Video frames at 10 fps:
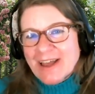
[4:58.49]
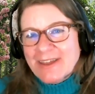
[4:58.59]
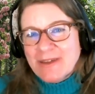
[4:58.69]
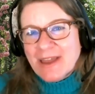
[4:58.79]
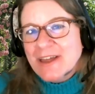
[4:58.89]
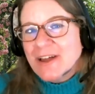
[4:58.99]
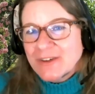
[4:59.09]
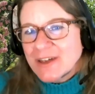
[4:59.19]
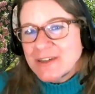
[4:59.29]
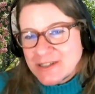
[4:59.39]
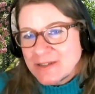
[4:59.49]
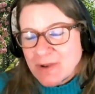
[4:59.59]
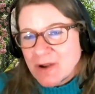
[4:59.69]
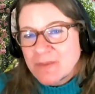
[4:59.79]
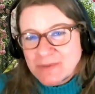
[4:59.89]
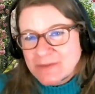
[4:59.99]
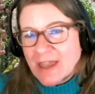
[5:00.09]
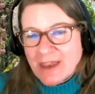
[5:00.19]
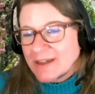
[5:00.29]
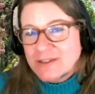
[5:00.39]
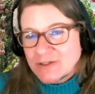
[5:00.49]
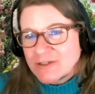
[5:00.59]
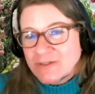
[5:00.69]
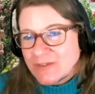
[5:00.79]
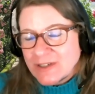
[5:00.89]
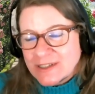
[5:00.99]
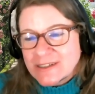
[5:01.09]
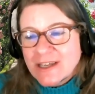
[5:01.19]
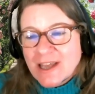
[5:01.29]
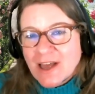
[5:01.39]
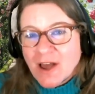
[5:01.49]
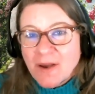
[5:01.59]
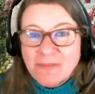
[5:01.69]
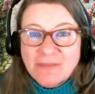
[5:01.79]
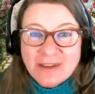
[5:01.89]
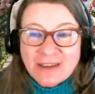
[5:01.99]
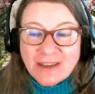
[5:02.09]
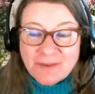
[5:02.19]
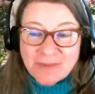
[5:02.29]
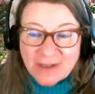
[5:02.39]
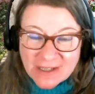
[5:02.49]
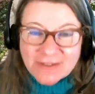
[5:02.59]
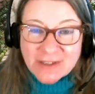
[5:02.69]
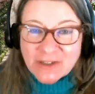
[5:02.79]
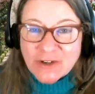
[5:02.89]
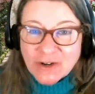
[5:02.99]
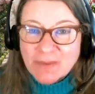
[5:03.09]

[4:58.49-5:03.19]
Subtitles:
and held on to the Pope's hands or his feet. but even in her